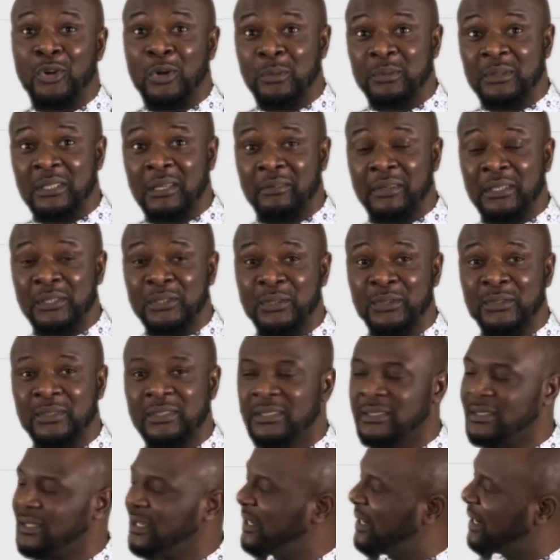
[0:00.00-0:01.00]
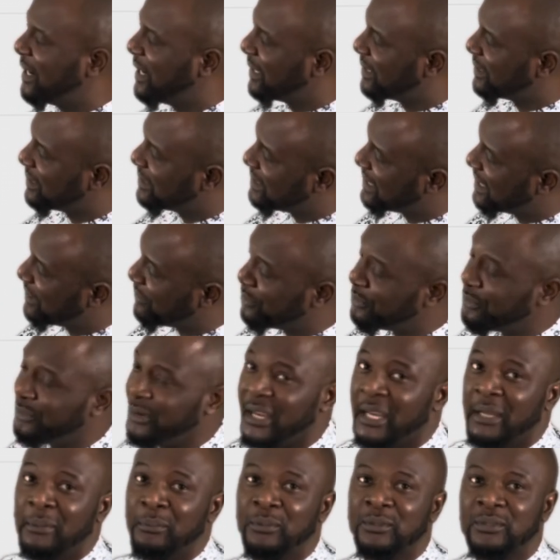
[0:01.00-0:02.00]
observations and 7
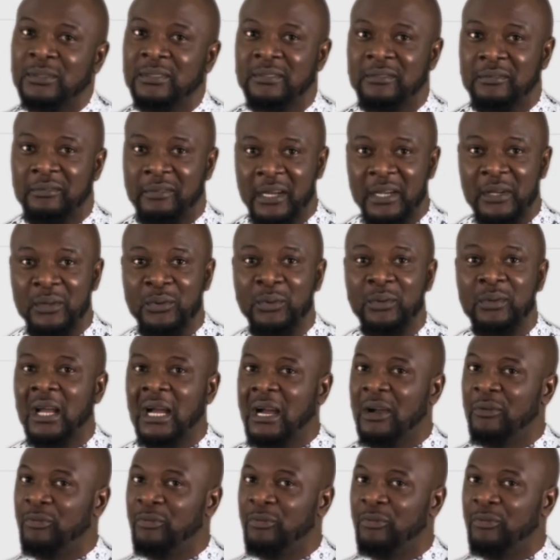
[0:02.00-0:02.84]
variables. Very good. And